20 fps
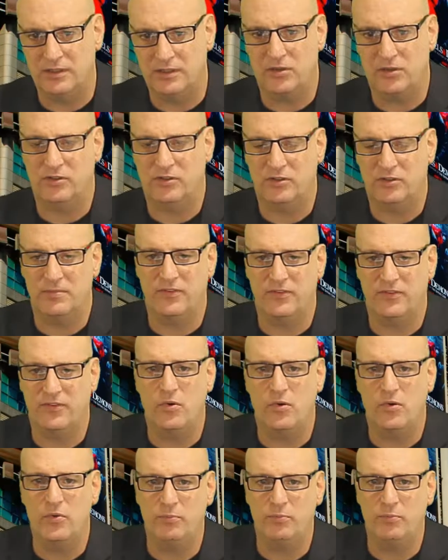term has
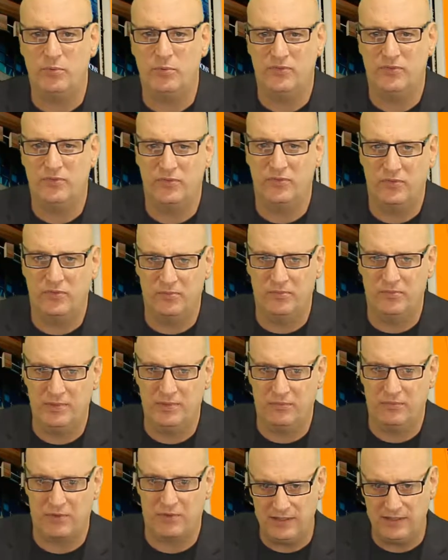always proven to be
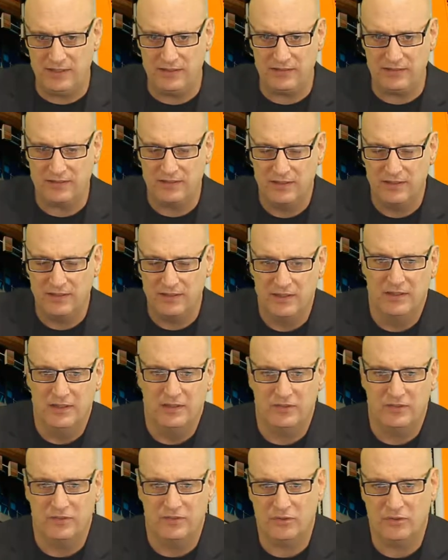right.
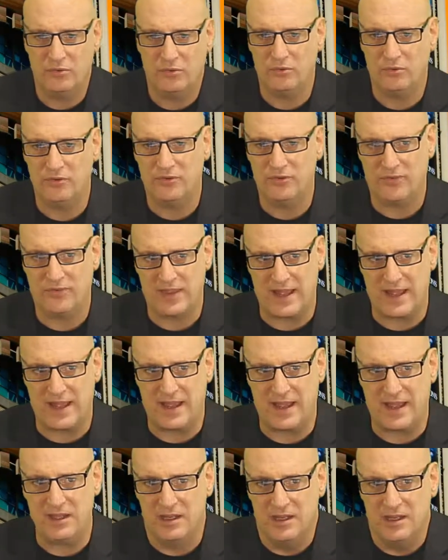So there's
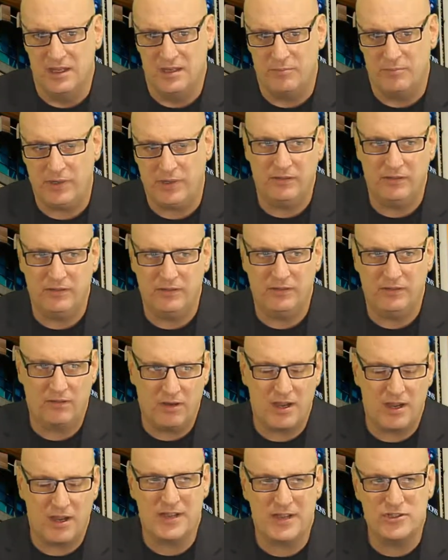that. But
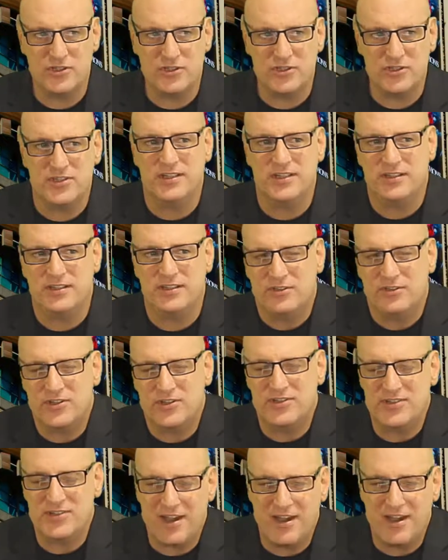I just think there's a
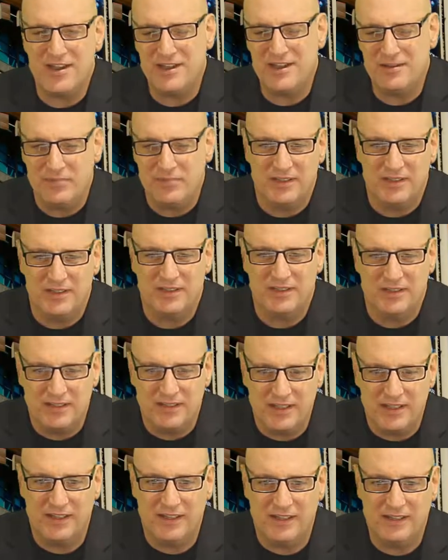time
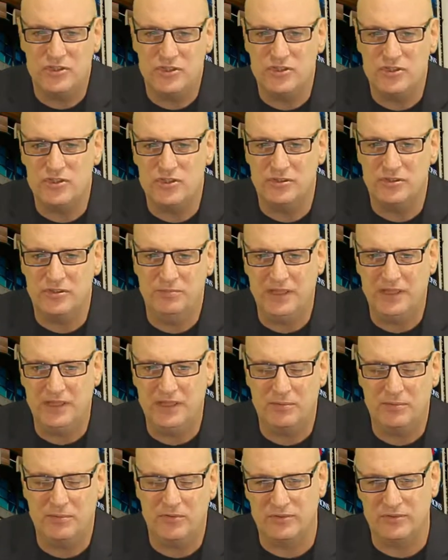that you should be
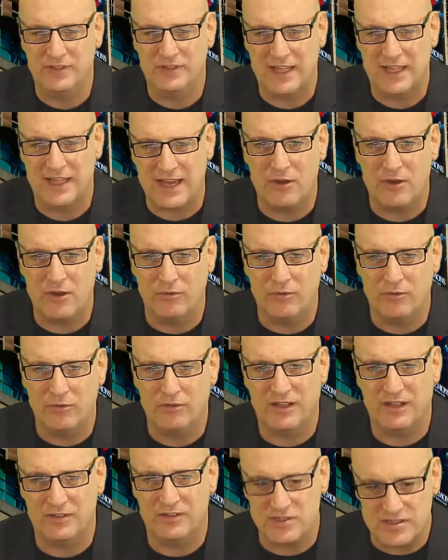able to get out
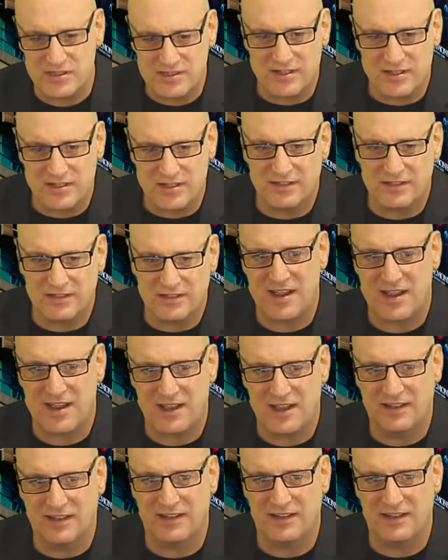and just sit on the
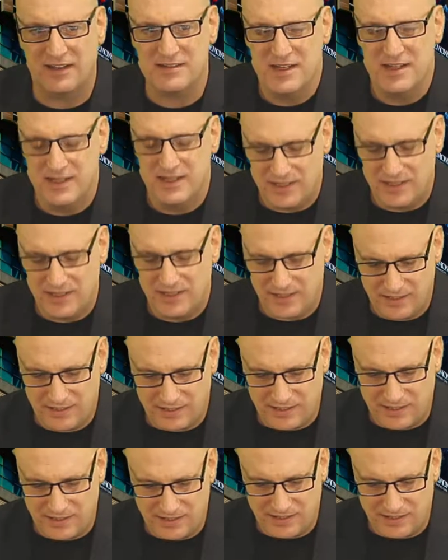sidelines, and I